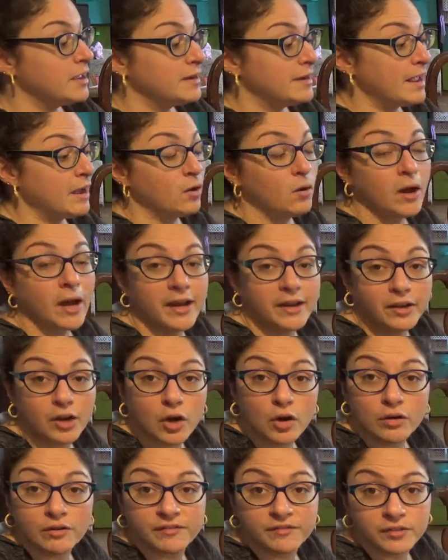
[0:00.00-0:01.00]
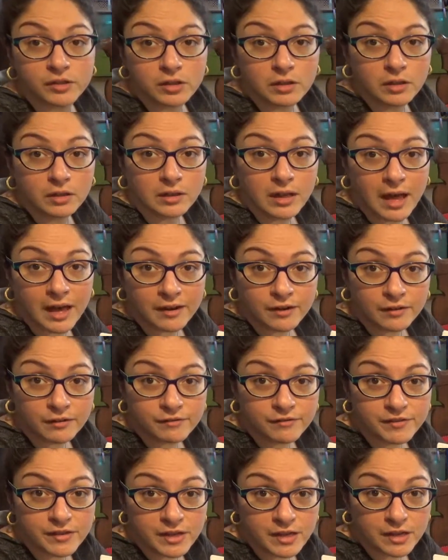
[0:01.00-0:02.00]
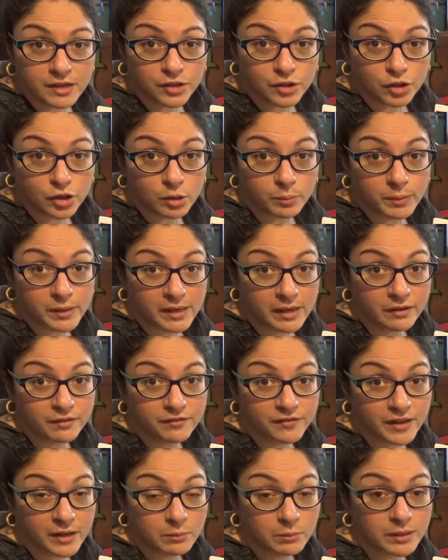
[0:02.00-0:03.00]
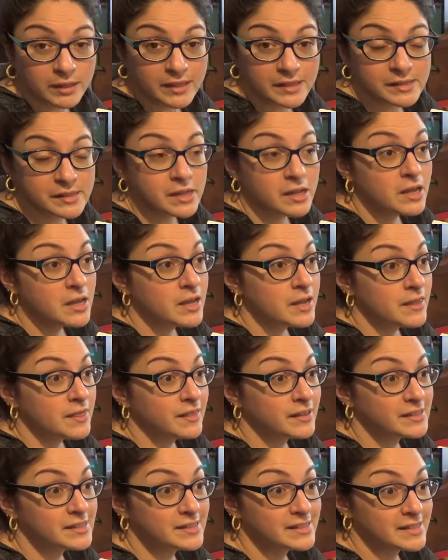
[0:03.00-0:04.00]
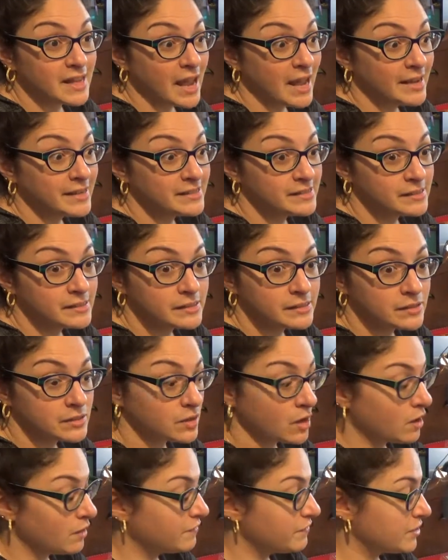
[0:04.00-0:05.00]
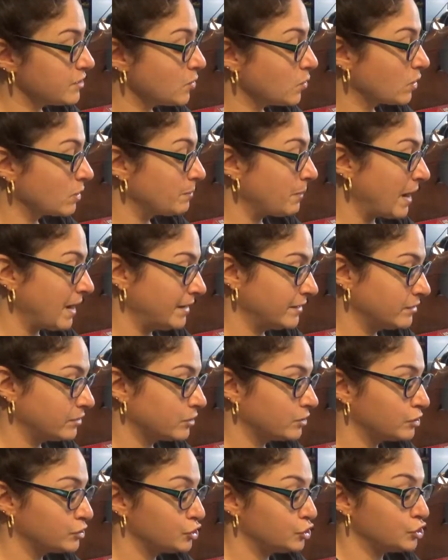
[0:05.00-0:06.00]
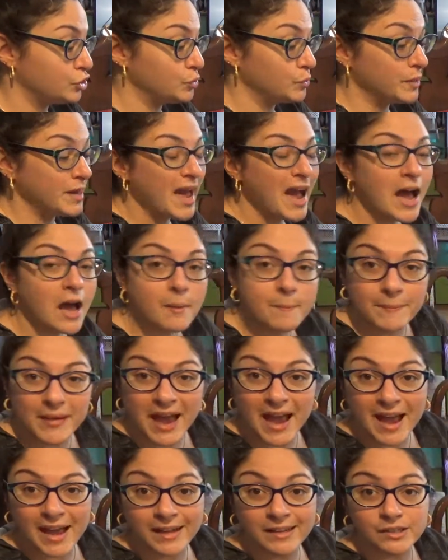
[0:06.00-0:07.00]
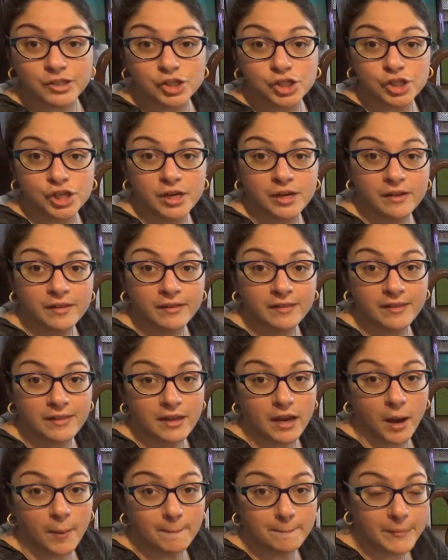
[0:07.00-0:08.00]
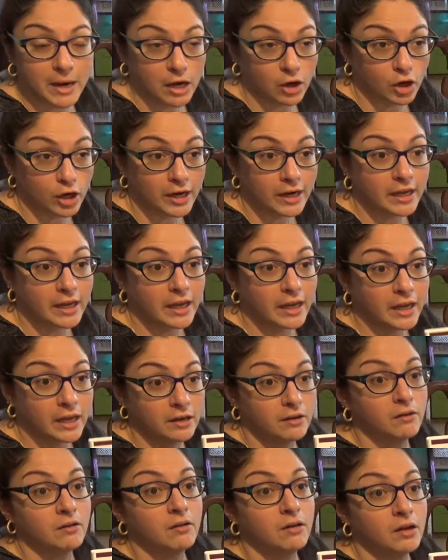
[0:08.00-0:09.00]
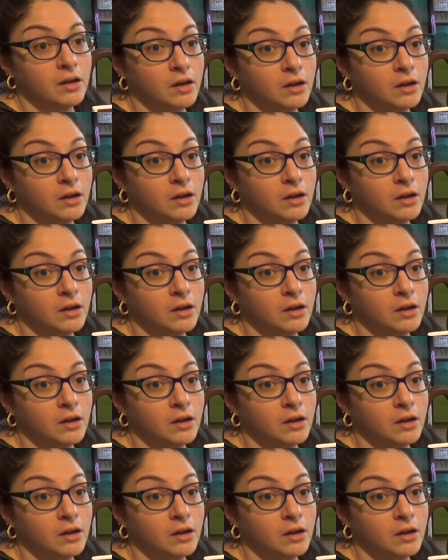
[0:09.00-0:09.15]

Now, I know for a lot of the European families, the sizes of your binders do not match the American